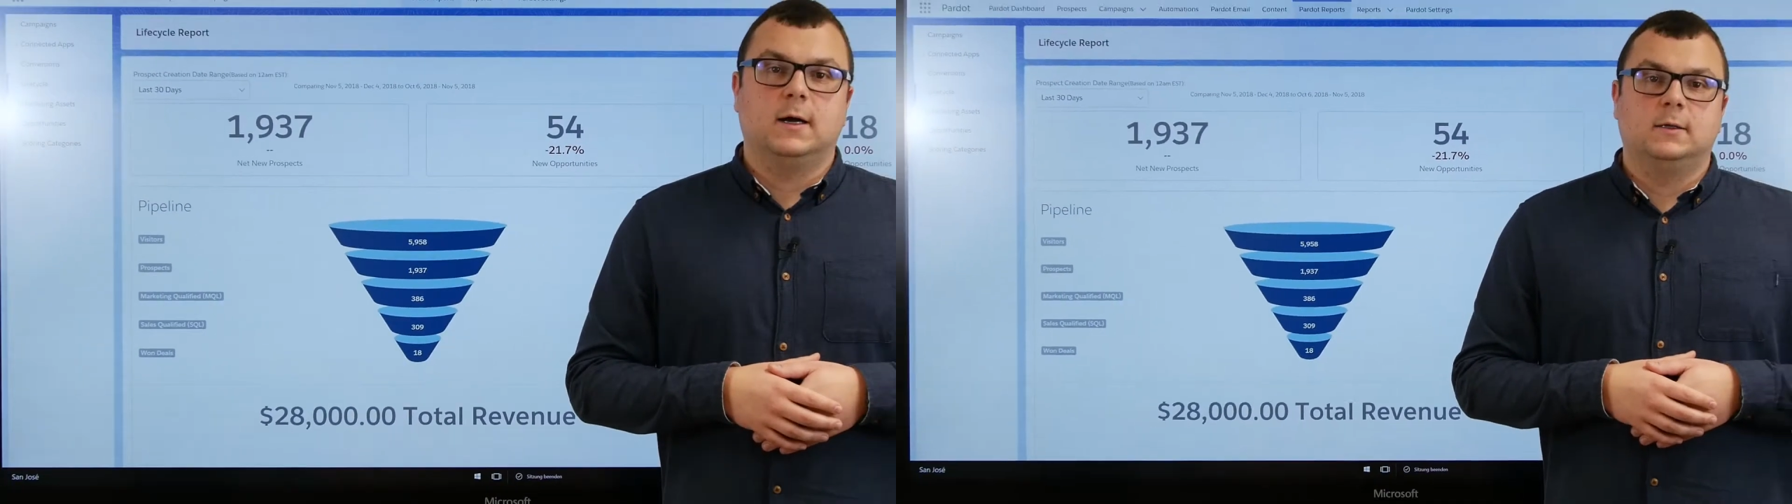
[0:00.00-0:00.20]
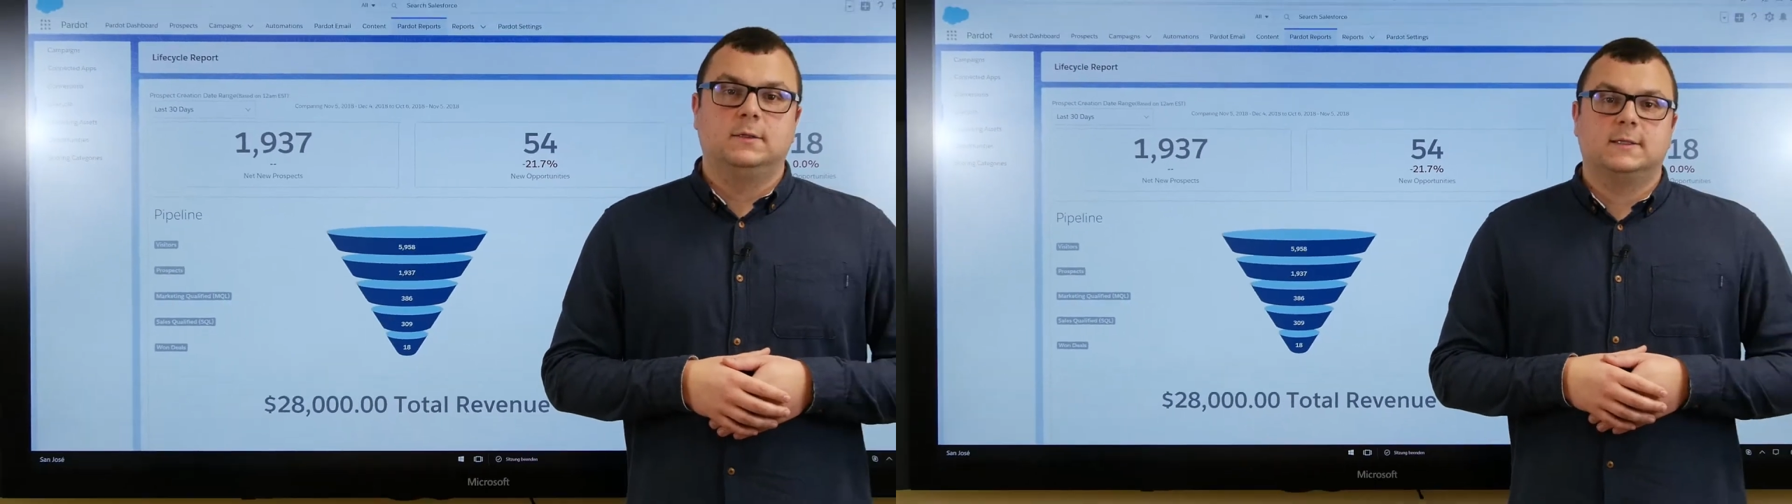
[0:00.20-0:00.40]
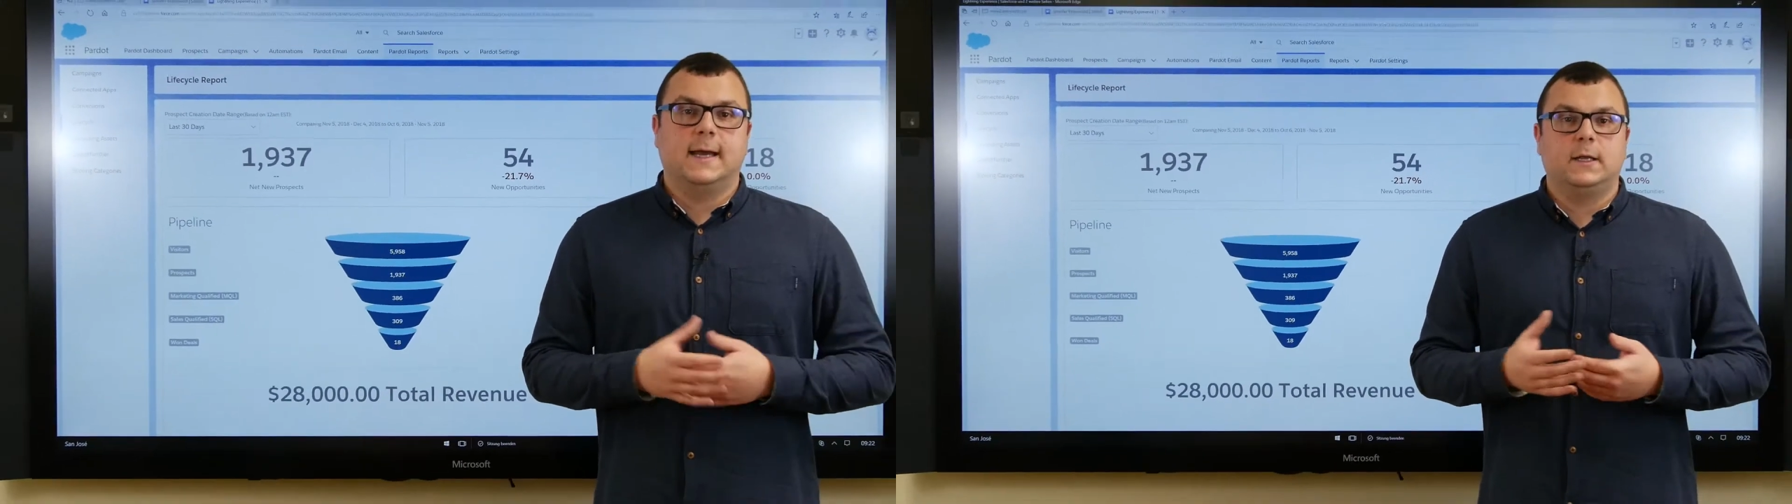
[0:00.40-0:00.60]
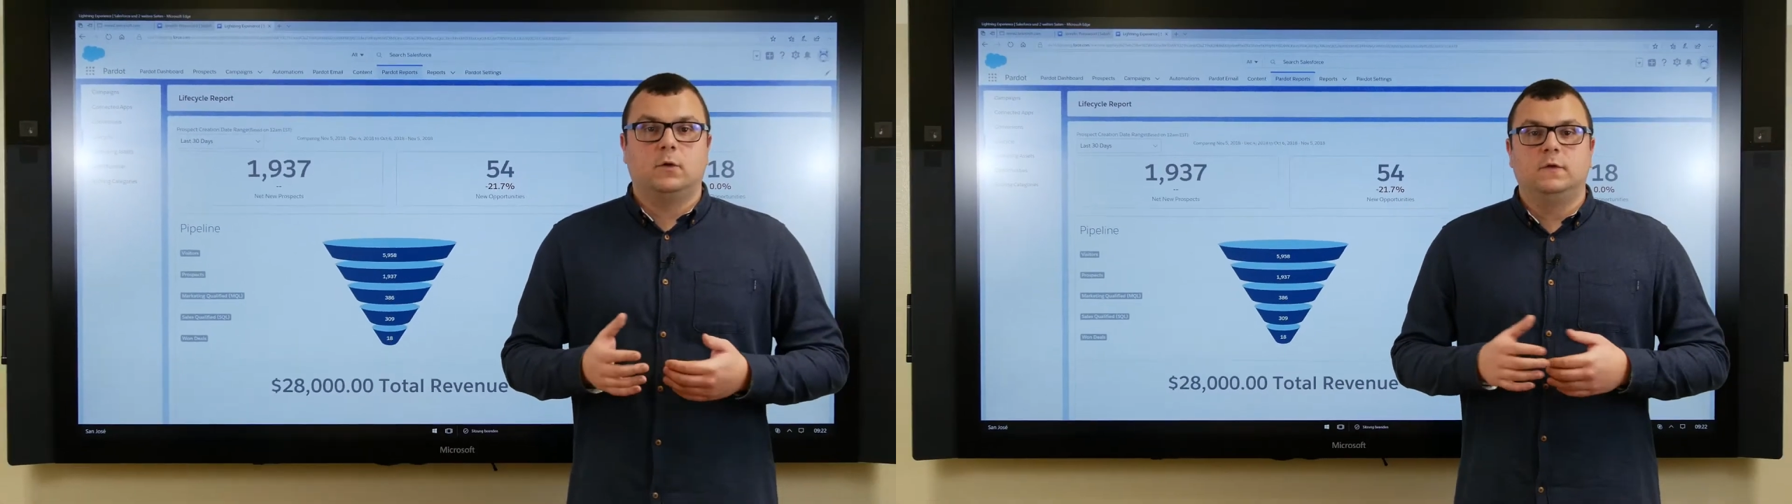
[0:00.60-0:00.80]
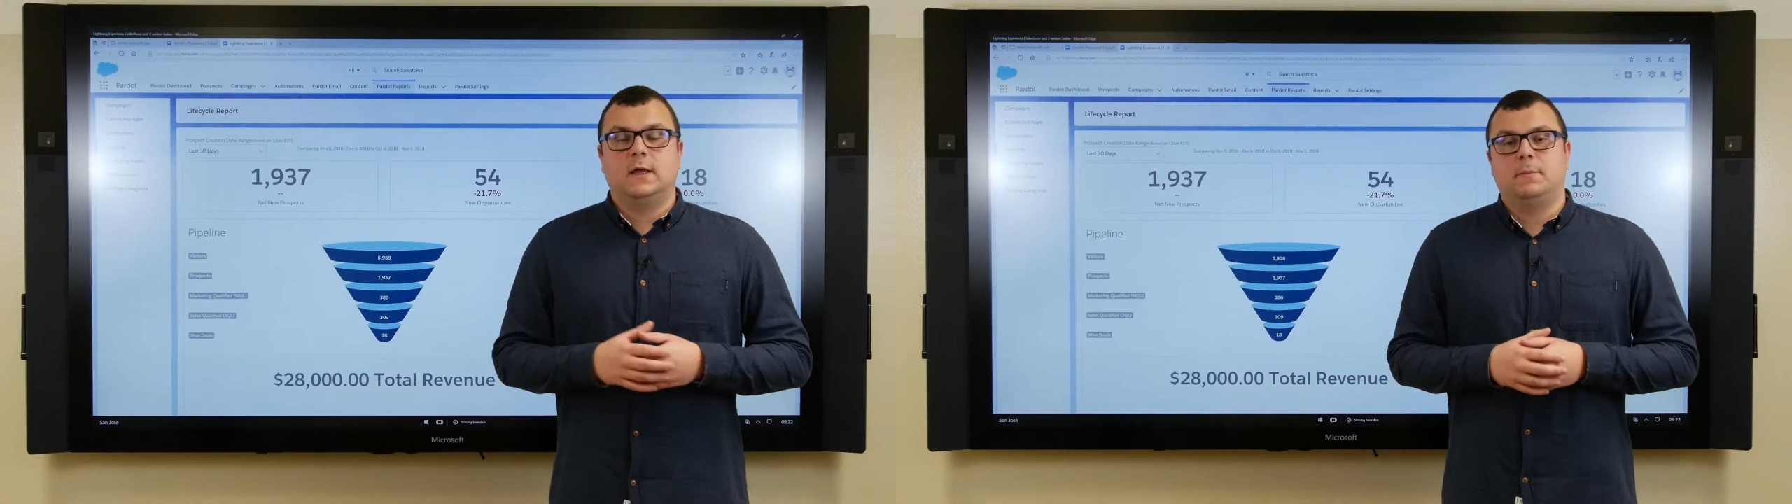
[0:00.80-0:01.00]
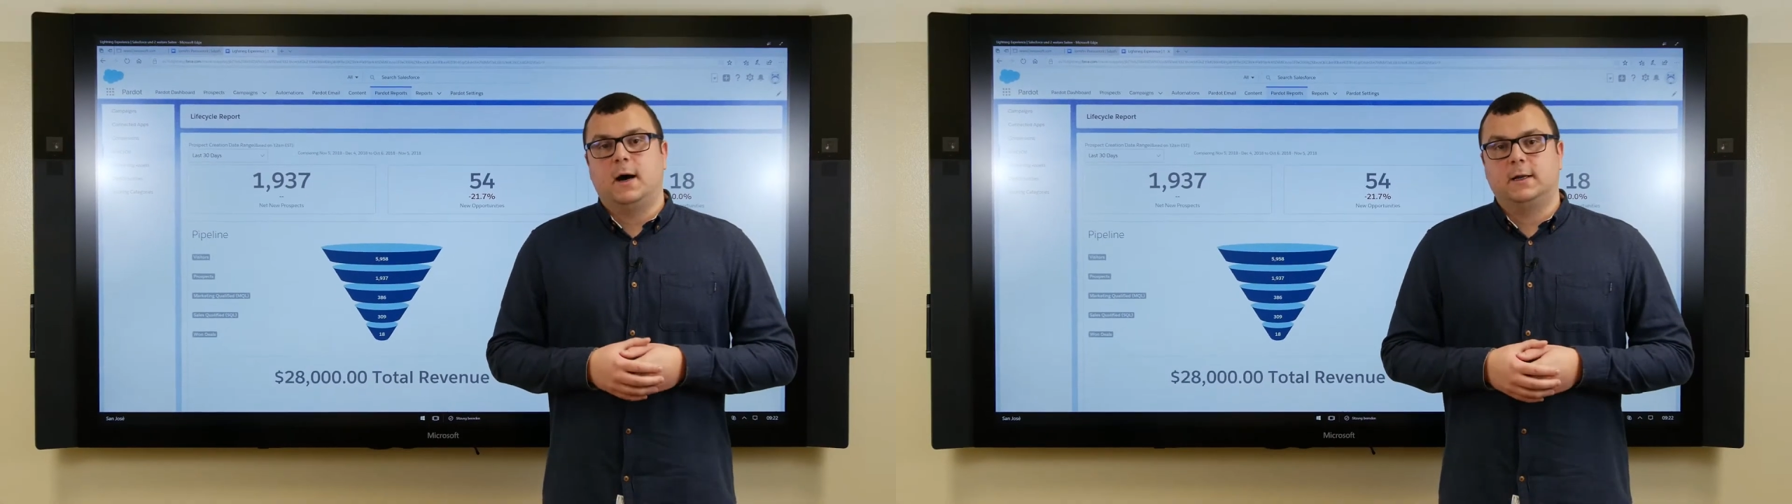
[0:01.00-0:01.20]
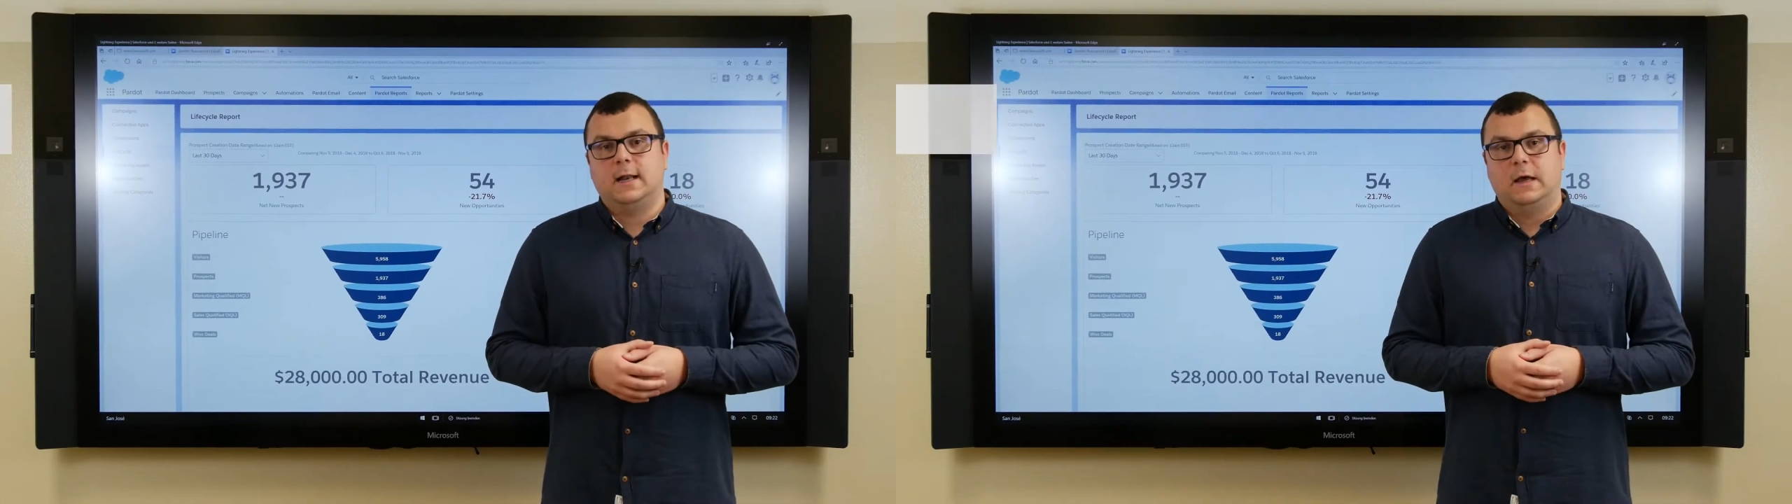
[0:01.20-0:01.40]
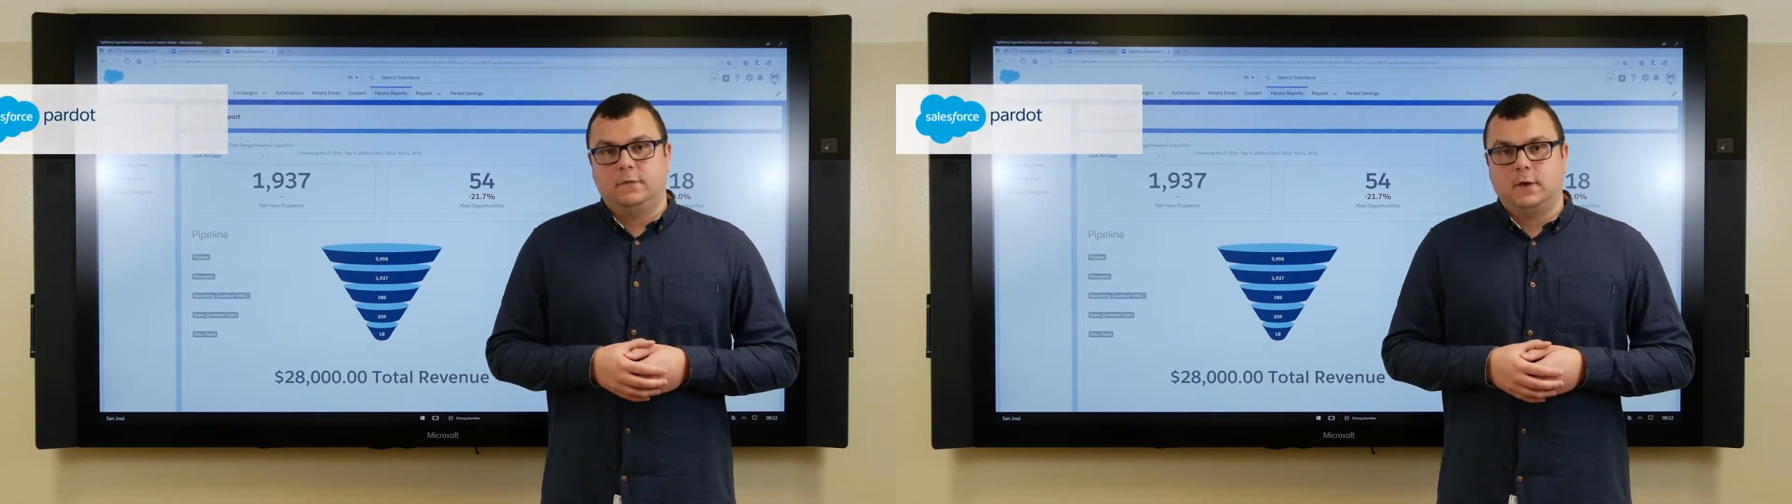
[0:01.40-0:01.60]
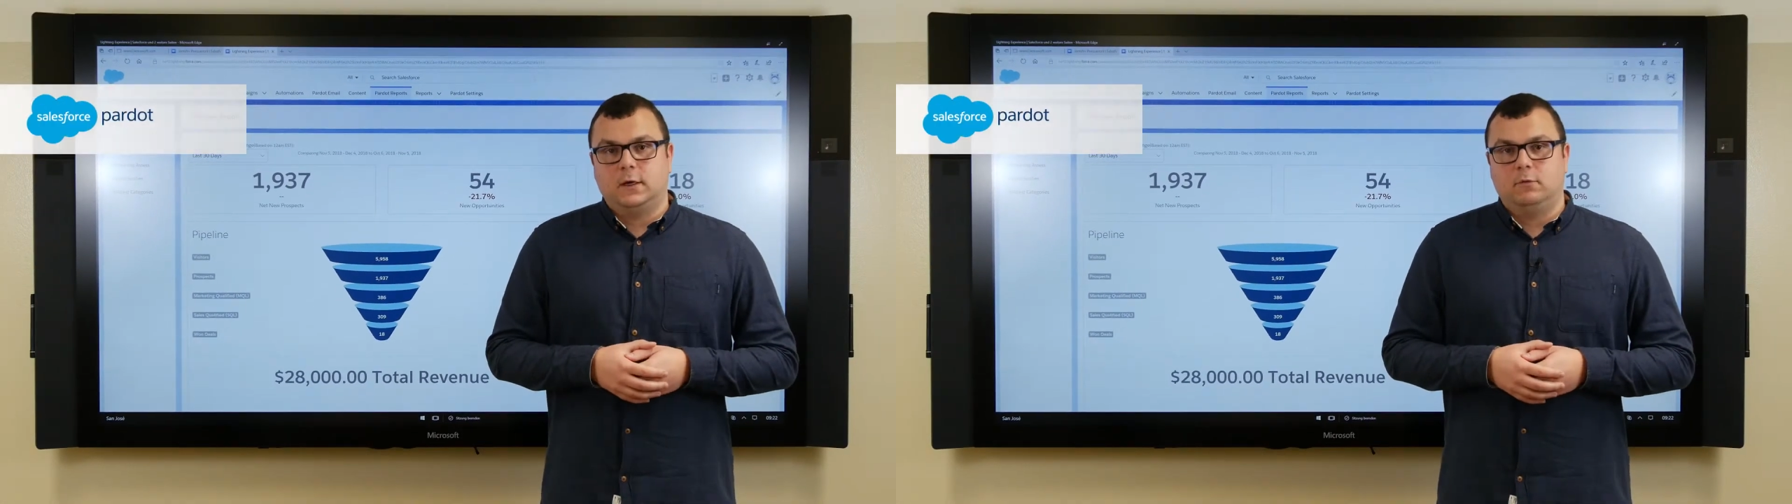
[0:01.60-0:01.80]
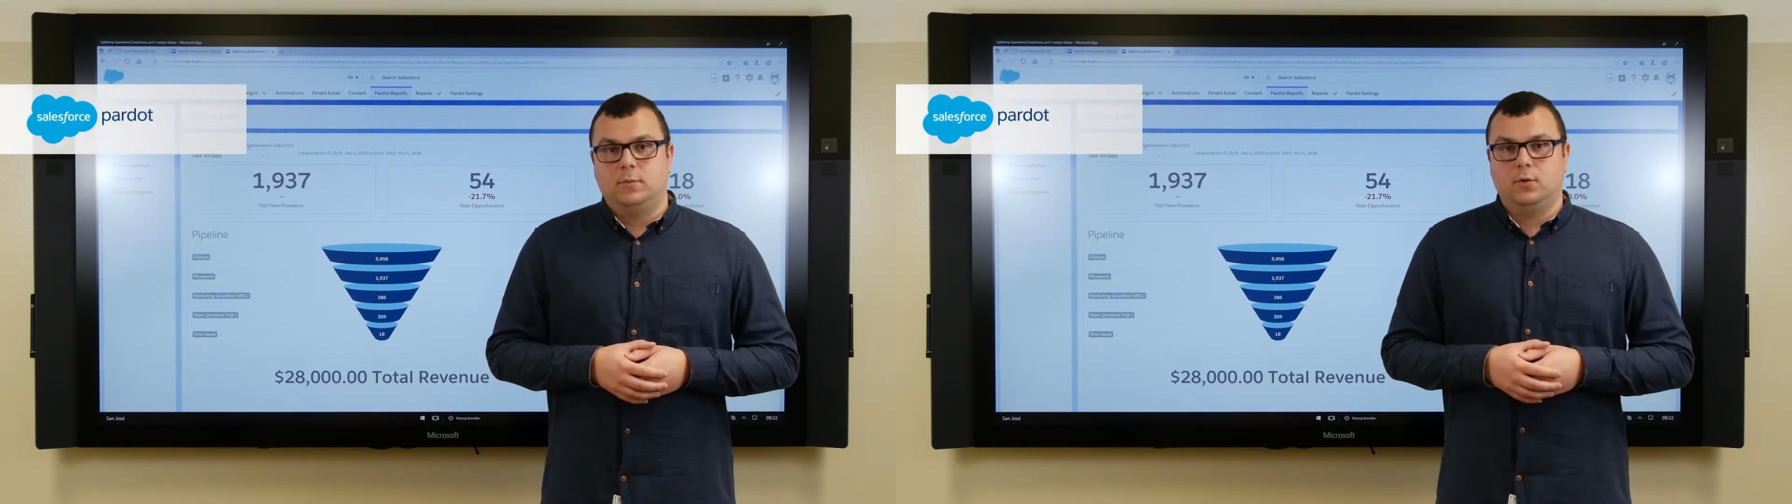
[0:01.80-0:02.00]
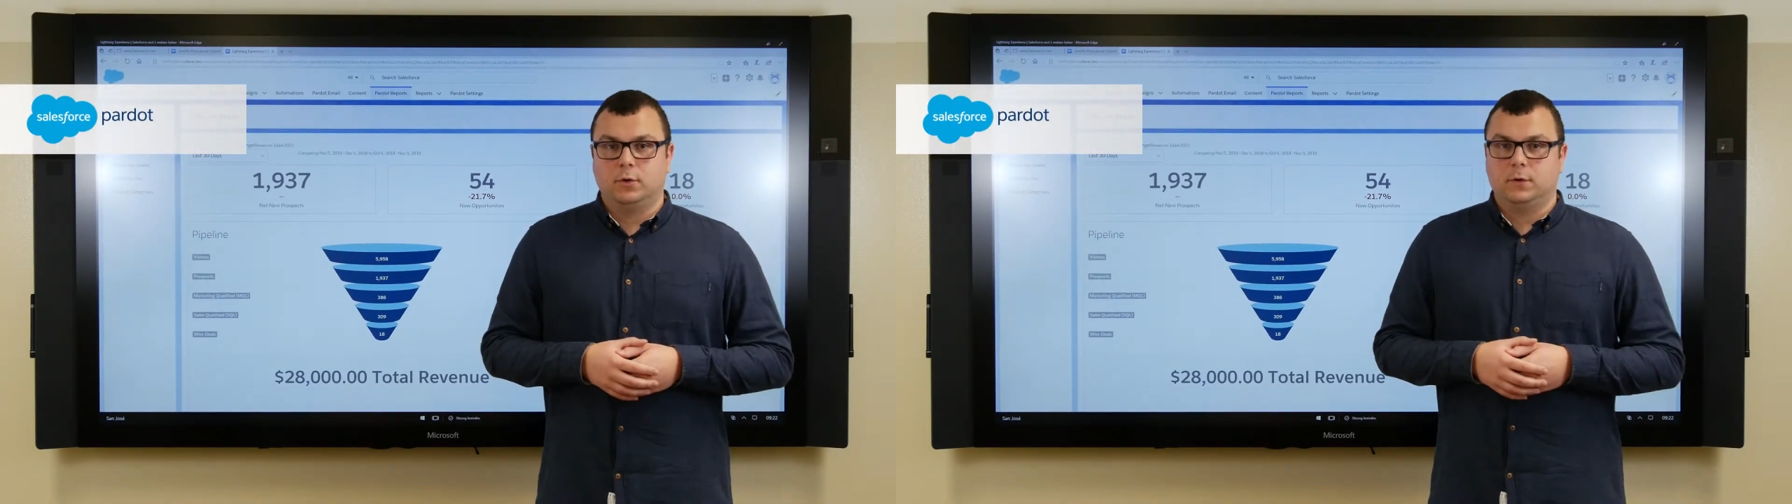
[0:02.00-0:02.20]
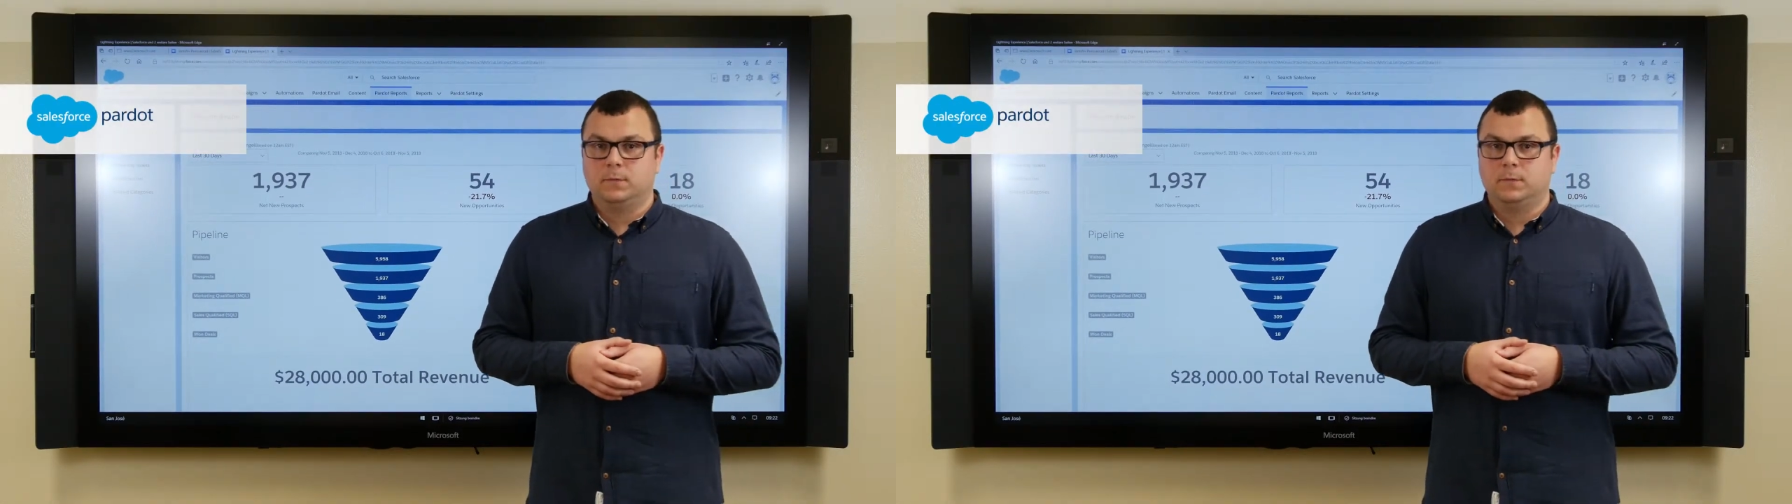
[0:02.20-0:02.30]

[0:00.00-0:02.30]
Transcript: us how successful we've been in lead generation.